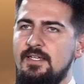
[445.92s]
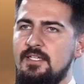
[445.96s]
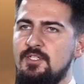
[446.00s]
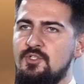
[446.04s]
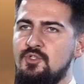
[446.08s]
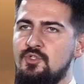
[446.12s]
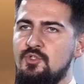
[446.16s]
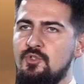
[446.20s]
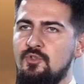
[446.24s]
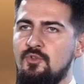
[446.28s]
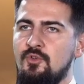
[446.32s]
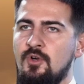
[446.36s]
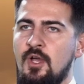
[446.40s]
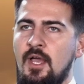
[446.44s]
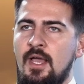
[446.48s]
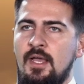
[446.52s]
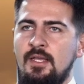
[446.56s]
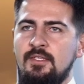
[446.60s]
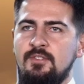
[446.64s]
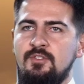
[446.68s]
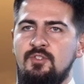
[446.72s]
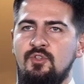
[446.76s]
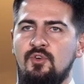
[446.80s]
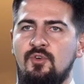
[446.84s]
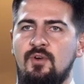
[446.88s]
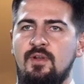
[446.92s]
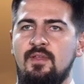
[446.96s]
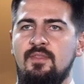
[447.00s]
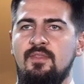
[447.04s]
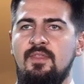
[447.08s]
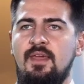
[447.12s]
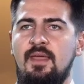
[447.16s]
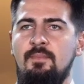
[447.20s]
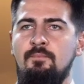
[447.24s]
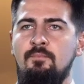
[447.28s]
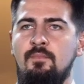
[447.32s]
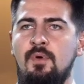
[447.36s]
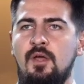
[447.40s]
issue during
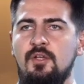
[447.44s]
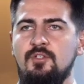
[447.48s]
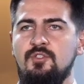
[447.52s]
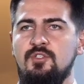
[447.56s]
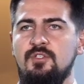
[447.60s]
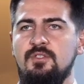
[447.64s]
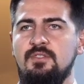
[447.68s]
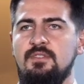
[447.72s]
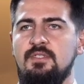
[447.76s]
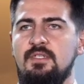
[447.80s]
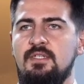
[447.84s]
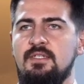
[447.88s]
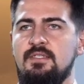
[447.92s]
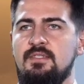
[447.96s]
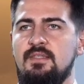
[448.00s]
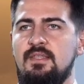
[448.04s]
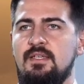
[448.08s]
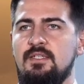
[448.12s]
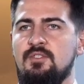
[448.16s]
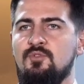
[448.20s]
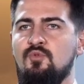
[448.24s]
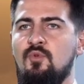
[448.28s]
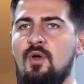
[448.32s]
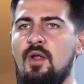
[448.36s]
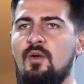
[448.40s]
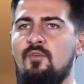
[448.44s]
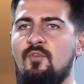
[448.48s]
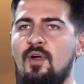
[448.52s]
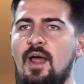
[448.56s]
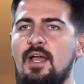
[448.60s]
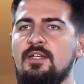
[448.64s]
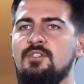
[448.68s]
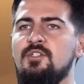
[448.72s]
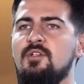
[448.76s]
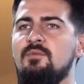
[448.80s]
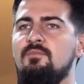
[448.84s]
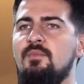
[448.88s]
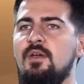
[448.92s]
the emergencies. That's why
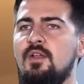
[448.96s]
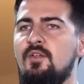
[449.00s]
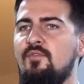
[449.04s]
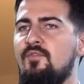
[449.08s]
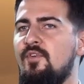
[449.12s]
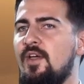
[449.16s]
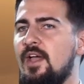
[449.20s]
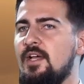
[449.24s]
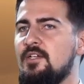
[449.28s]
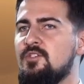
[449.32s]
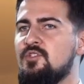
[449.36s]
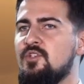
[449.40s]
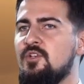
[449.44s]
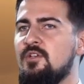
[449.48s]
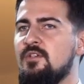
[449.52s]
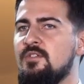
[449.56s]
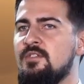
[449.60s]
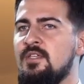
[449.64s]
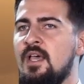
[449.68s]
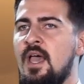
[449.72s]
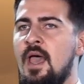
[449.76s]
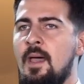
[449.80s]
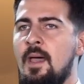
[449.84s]
Russian manufacturers